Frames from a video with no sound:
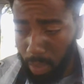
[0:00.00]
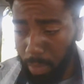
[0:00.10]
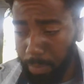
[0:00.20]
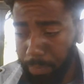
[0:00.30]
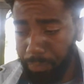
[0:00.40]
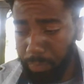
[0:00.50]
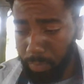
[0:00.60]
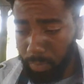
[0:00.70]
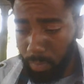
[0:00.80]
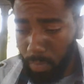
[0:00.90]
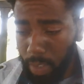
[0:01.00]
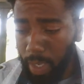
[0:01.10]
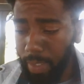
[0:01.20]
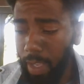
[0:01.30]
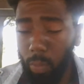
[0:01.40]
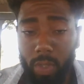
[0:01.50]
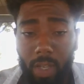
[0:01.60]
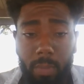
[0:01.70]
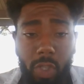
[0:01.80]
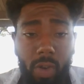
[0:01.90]
Um, yeah, we'll
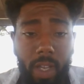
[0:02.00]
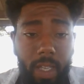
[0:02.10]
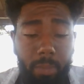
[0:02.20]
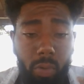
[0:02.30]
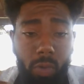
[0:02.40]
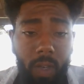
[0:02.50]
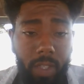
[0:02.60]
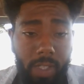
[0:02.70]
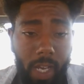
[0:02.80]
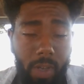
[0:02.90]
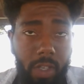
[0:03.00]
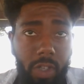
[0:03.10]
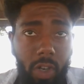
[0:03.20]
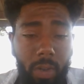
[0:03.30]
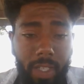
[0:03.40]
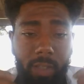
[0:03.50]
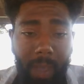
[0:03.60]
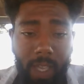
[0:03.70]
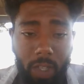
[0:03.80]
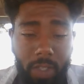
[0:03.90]
definitely be trying to improve on these areas, you know,
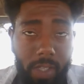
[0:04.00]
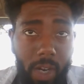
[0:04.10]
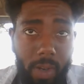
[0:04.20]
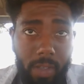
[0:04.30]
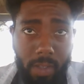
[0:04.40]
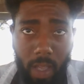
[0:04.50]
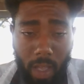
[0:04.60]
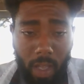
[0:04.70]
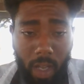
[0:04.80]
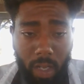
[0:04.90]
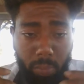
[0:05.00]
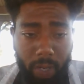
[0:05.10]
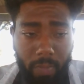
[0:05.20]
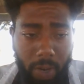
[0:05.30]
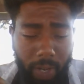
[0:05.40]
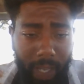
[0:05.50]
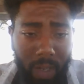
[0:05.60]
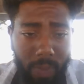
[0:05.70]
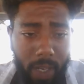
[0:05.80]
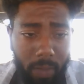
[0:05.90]
expand on these areas, uh, bring a very
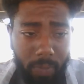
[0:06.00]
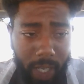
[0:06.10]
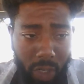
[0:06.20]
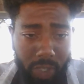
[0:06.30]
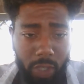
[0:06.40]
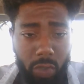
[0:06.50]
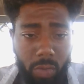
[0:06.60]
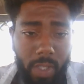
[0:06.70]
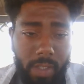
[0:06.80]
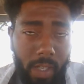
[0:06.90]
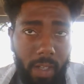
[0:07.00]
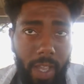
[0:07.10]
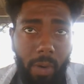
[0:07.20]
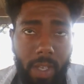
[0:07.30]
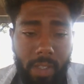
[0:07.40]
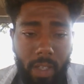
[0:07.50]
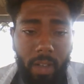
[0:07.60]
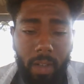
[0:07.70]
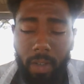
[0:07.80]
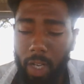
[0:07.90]
innovative energy to these uh, areas
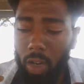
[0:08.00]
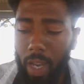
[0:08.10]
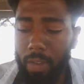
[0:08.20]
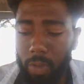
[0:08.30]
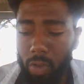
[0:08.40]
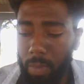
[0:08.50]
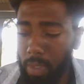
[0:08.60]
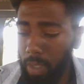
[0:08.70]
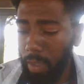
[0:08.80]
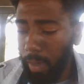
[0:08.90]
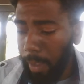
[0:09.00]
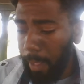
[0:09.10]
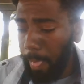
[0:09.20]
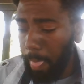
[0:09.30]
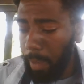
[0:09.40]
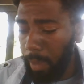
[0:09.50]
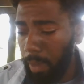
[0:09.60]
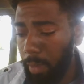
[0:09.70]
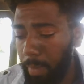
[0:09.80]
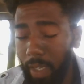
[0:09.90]
uh, in our life. You know what I'm saying?
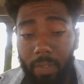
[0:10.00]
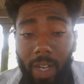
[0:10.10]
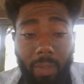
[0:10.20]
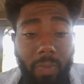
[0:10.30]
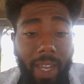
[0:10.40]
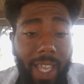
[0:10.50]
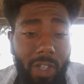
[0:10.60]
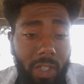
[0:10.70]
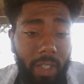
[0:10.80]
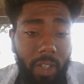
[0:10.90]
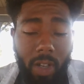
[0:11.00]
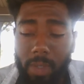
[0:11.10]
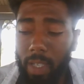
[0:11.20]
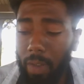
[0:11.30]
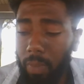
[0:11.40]
Um, even like financially, you know what I'm saying?